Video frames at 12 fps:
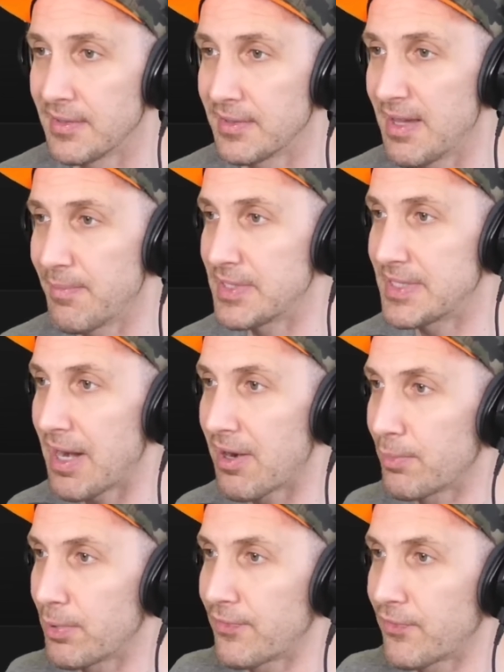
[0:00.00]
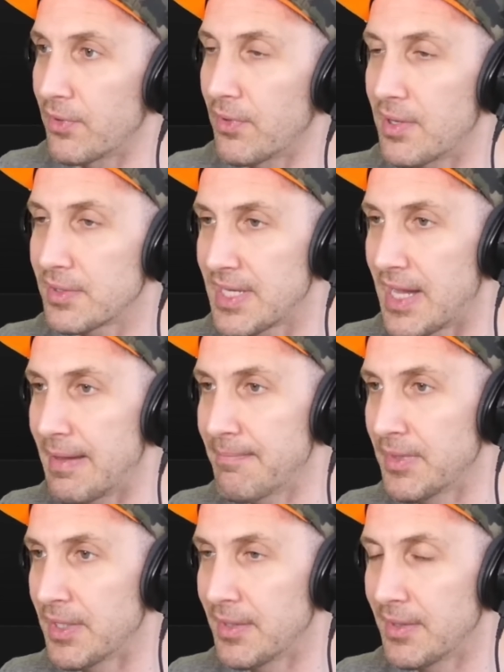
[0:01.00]
they've been terrible for a long
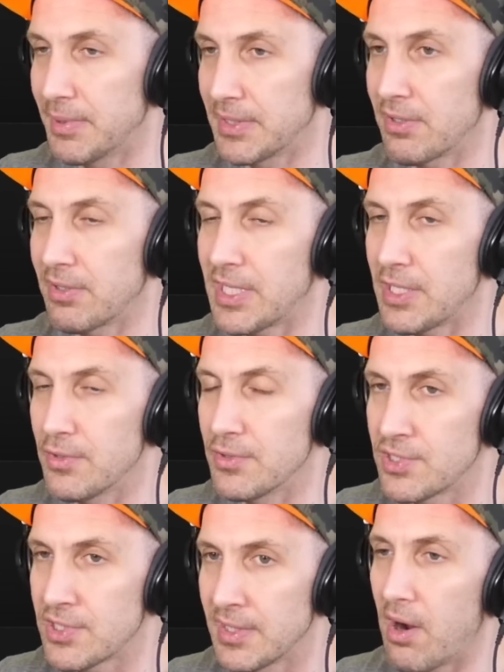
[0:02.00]
time, but they're huge.